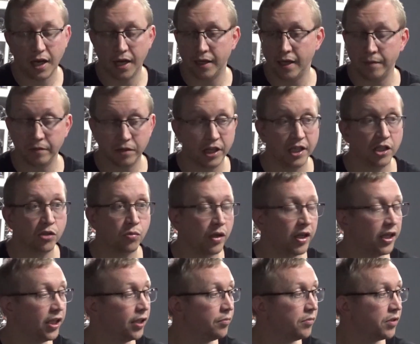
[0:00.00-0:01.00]
And then Chris
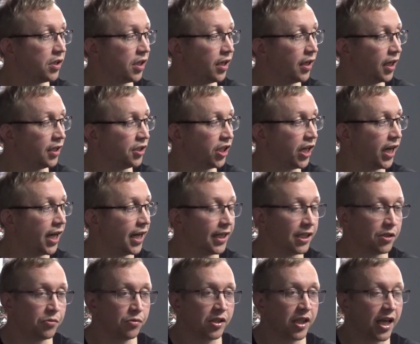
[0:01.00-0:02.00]
Williams, a
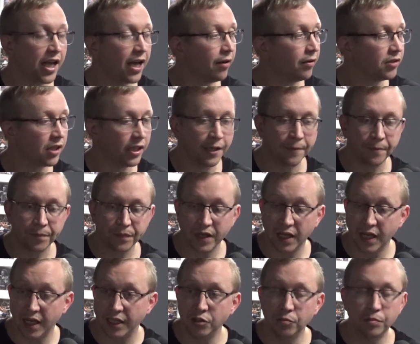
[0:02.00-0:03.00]
journalist, was there, and I was like,
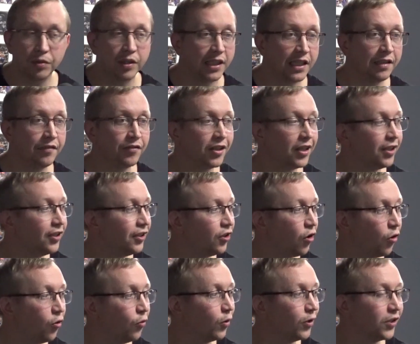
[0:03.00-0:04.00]
can you believe that
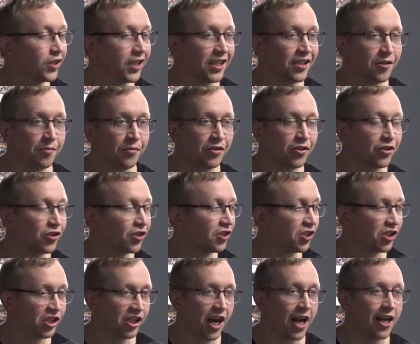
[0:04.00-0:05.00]
no one's listening to him? They're just
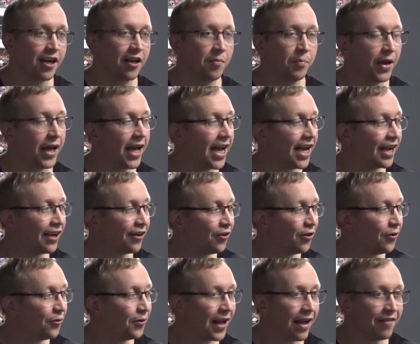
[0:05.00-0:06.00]
scanning a burger
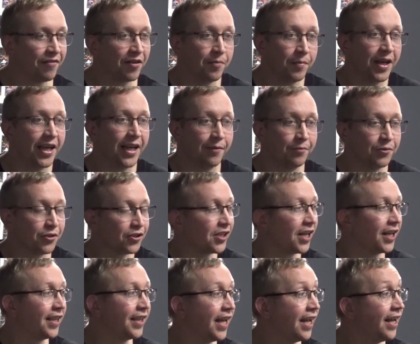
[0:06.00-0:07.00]
or whatever, and me and him just
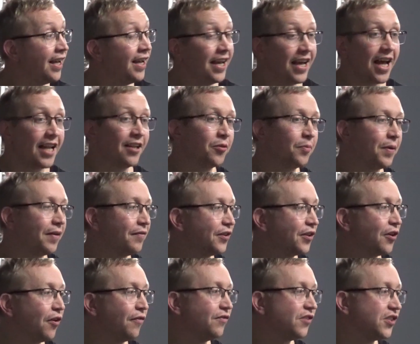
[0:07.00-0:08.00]
sat there, ended up having
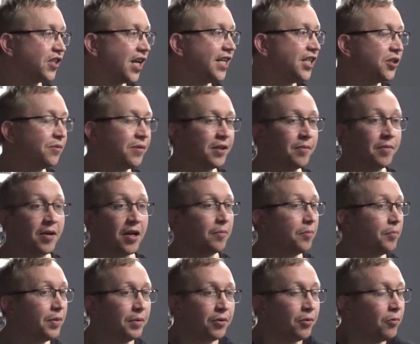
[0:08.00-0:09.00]
a conversation with him.
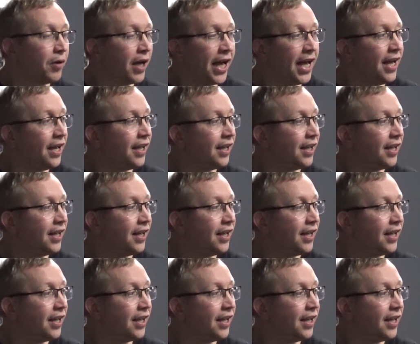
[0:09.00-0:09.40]
People don't care.